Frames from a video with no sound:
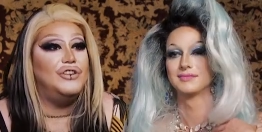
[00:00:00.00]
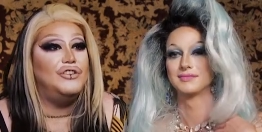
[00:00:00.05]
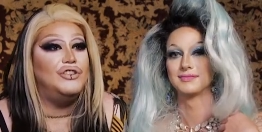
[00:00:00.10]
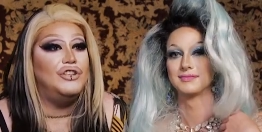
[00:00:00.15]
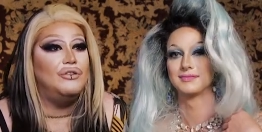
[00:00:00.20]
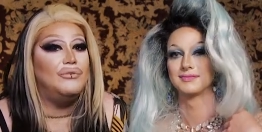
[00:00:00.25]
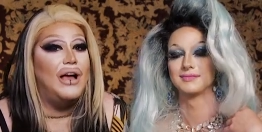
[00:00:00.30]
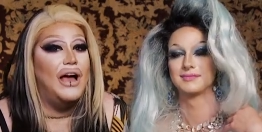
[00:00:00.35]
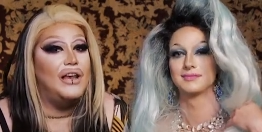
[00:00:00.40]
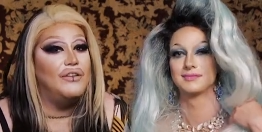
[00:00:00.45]

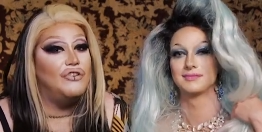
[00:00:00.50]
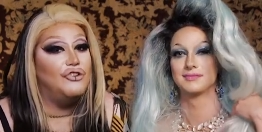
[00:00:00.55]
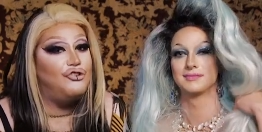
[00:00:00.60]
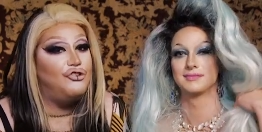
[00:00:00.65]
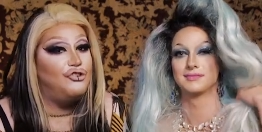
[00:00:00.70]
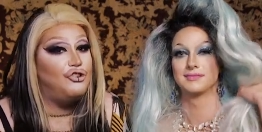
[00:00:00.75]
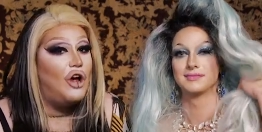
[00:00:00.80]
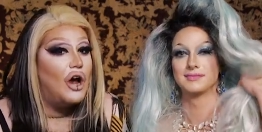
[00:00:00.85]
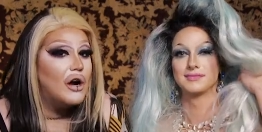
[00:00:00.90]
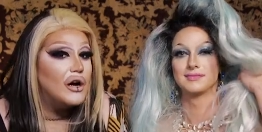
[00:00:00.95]
Speaker 1: to do kind of
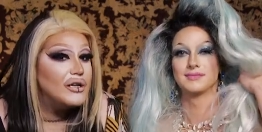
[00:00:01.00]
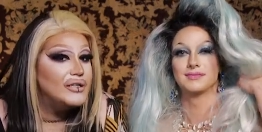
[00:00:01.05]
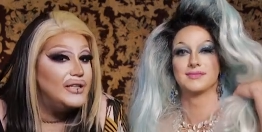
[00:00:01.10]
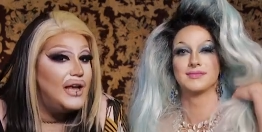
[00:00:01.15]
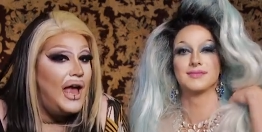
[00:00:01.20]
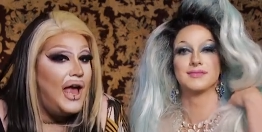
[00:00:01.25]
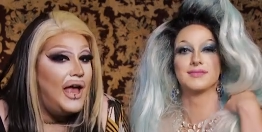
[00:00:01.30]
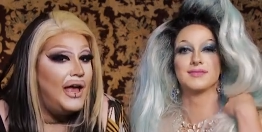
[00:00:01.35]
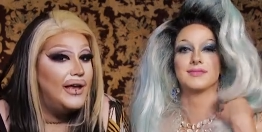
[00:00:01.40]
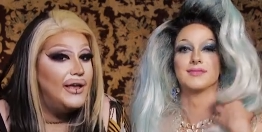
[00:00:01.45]
a
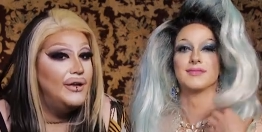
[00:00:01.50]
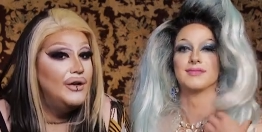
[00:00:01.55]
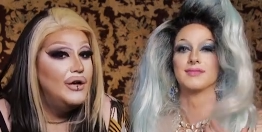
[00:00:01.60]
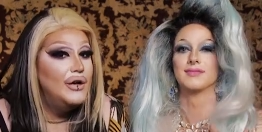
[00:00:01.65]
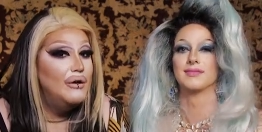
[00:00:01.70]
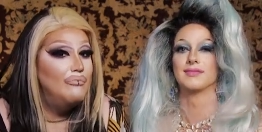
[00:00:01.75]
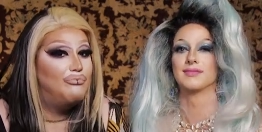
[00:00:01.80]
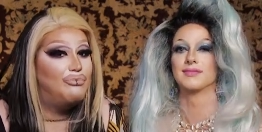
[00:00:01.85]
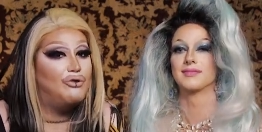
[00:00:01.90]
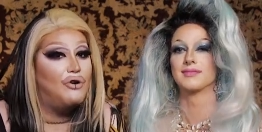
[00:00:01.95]
Shark Tank
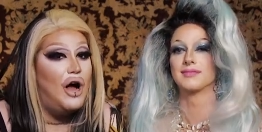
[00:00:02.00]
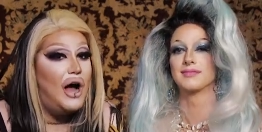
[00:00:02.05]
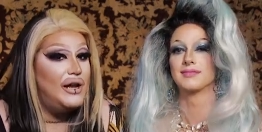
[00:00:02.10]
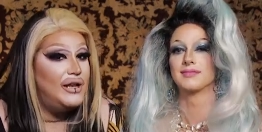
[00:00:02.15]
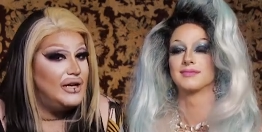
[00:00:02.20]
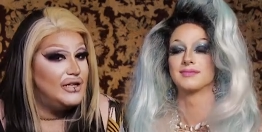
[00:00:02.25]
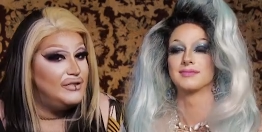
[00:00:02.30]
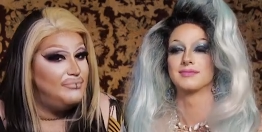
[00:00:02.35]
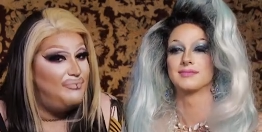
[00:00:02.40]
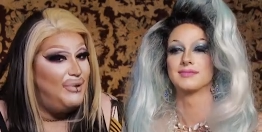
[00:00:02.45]

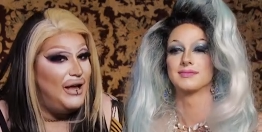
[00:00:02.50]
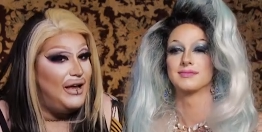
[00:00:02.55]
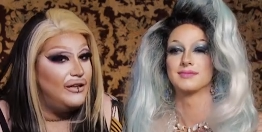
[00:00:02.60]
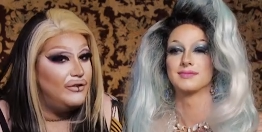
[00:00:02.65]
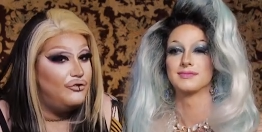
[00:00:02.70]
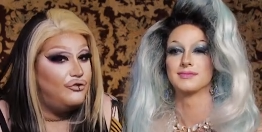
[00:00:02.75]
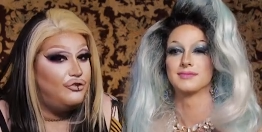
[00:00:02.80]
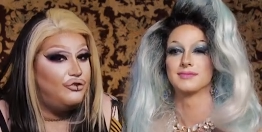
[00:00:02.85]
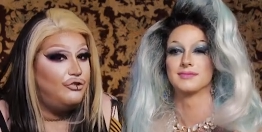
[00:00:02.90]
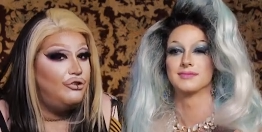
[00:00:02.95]
product
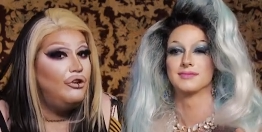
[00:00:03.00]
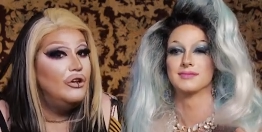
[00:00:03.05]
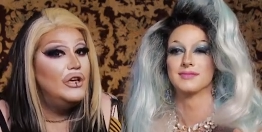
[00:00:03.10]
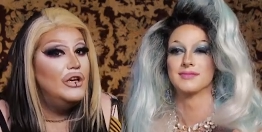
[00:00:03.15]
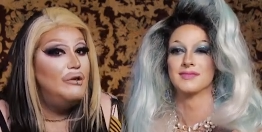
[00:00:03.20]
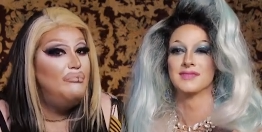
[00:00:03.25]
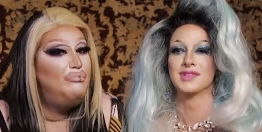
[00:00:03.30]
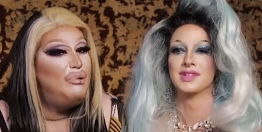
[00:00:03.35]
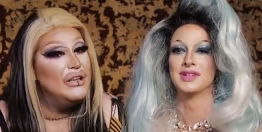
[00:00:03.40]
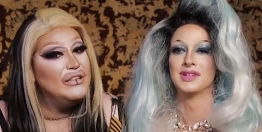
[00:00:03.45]

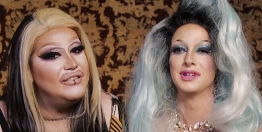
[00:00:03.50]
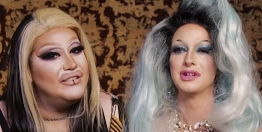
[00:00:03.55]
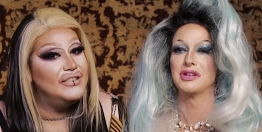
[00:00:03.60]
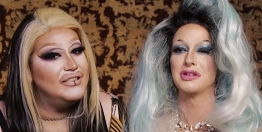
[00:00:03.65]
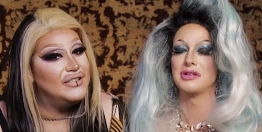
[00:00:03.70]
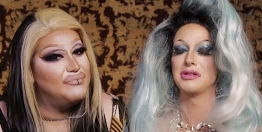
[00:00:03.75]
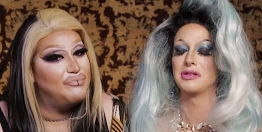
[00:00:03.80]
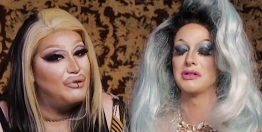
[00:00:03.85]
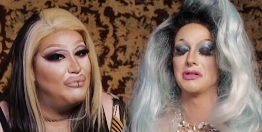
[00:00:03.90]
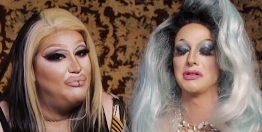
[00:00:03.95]
pitch
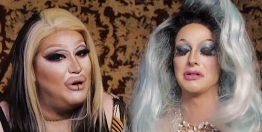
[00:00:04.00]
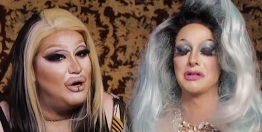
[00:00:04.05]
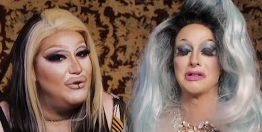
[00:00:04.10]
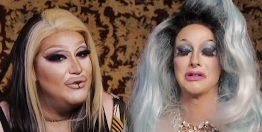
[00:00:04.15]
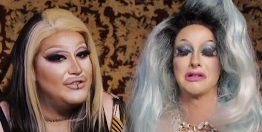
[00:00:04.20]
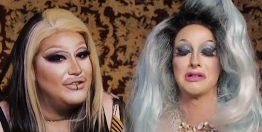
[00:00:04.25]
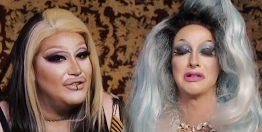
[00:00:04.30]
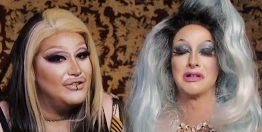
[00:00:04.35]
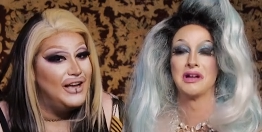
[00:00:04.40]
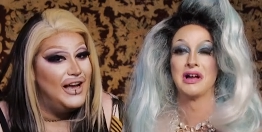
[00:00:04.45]
Speaker 2: business oh,
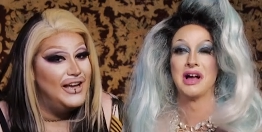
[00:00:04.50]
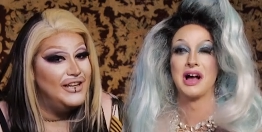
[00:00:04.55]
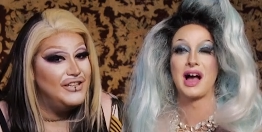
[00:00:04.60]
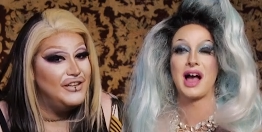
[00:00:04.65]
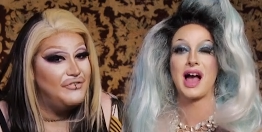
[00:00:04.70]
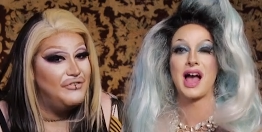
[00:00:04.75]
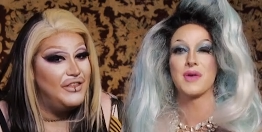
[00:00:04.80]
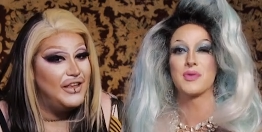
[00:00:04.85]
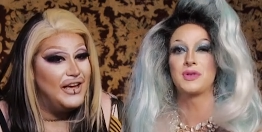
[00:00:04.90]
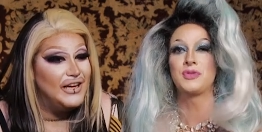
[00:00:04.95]
proposal
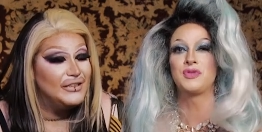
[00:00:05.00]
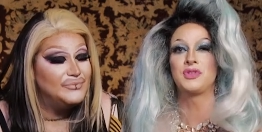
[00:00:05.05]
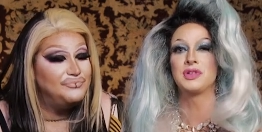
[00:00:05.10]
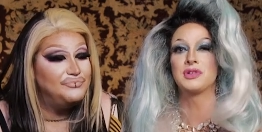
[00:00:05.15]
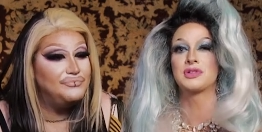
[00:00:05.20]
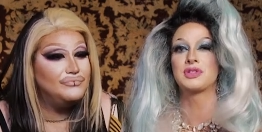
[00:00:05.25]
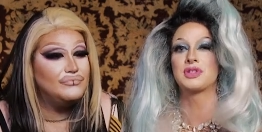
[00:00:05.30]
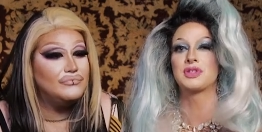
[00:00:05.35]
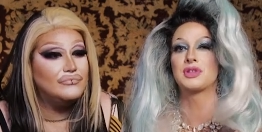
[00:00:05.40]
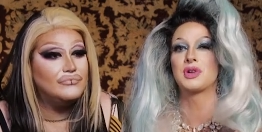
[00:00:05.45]
kind of thing. I would
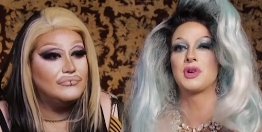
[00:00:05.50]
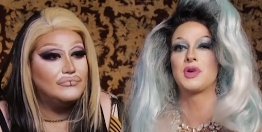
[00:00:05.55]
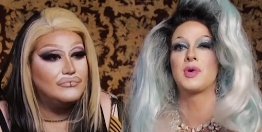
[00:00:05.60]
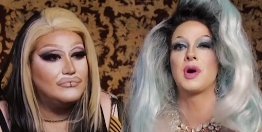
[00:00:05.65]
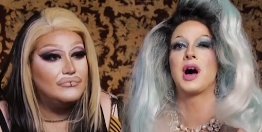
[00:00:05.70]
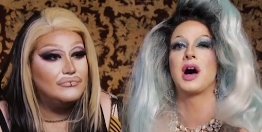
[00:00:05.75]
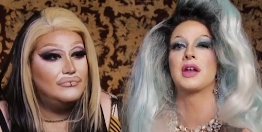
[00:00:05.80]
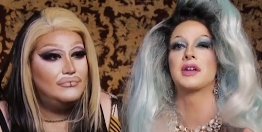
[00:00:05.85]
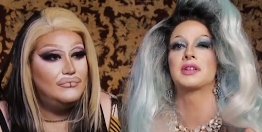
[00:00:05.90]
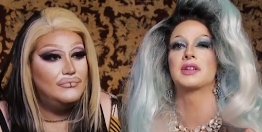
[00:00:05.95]
feel
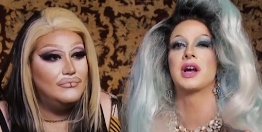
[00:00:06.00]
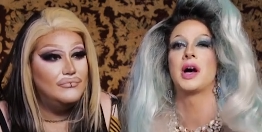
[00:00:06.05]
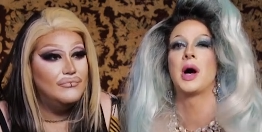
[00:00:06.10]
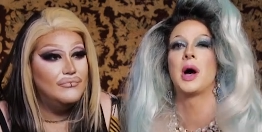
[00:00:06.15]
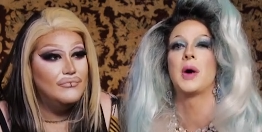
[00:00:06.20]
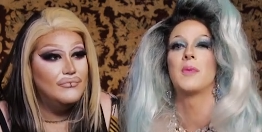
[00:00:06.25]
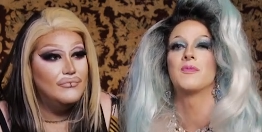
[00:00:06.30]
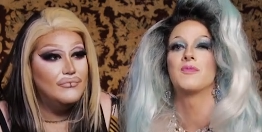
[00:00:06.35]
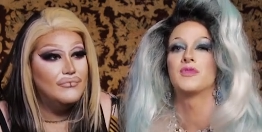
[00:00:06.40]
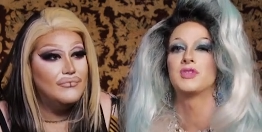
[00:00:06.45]
so
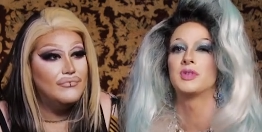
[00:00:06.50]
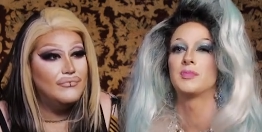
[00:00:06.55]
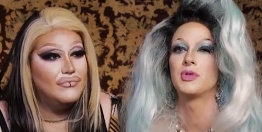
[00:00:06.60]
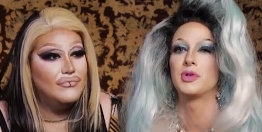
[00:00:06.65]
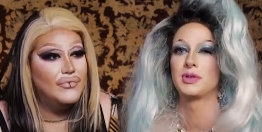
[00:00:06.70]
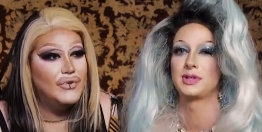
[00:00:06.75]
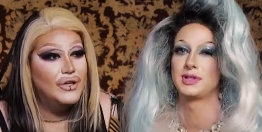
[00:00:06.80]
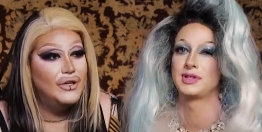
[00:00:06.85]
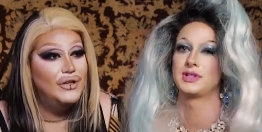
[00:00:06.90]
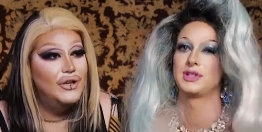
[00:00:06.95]

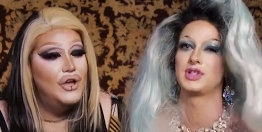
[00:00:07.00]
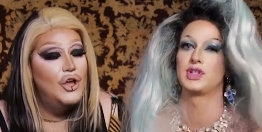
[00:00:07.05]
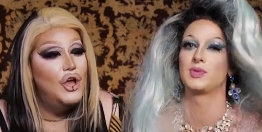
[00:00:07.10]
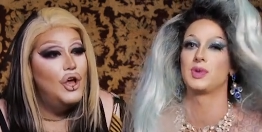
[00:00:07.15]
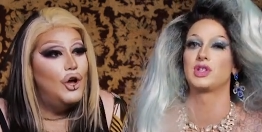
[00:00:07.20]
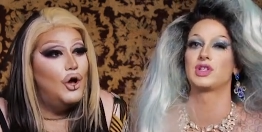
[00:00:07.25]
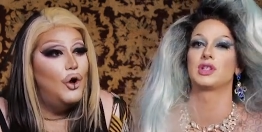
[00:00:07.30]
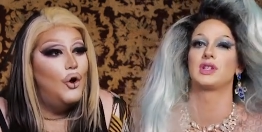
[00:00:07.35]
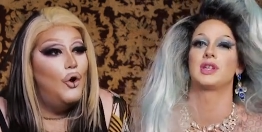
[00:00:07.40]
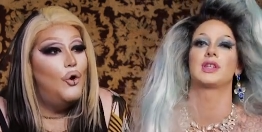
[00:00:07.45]
uncomfortable in a
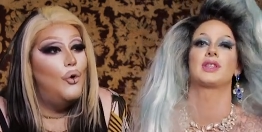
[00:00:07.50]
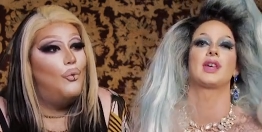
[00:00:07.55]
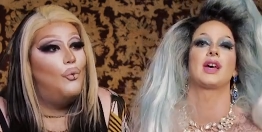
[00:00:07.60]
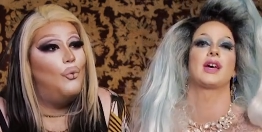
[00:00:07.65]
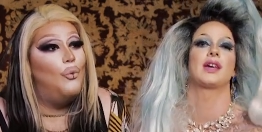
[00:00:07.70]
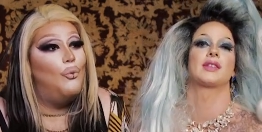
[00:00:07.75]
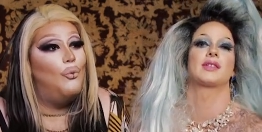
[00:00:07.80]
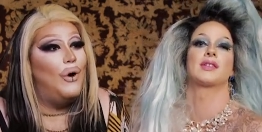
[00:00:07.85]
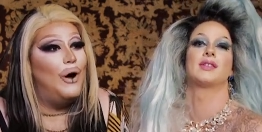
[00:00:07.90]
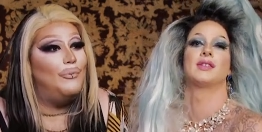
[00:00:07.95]
situation like
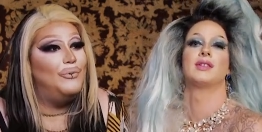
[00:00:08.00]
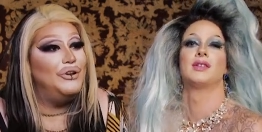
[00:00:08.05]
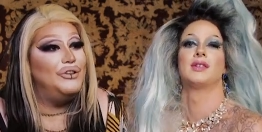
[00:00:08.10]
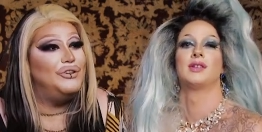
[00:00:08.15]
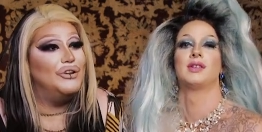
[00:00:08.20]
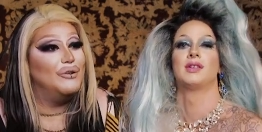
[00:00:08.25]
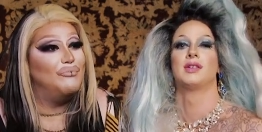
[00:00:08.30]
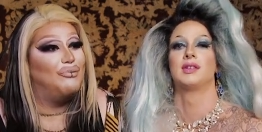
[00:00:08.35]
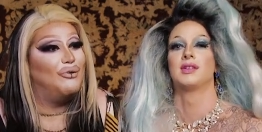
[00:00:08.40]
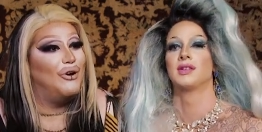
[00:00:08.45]
that.
Speaker 1: What
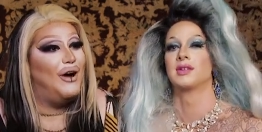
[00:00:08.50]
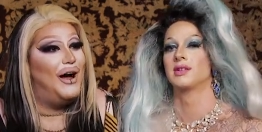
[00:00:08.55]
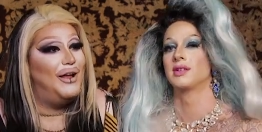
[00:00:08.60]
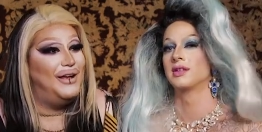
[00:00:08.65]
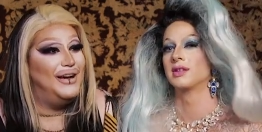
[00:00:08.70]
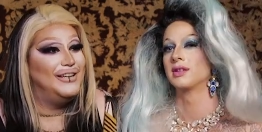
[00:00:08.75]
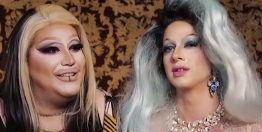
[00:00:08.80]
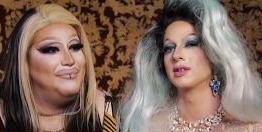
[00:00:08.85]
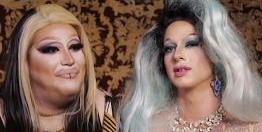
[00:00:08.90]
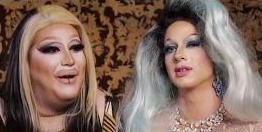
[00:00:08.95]
would your
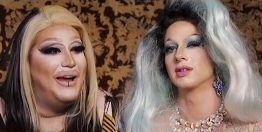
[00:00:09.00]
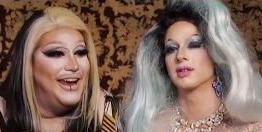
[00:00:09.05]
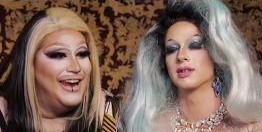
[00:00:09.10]
product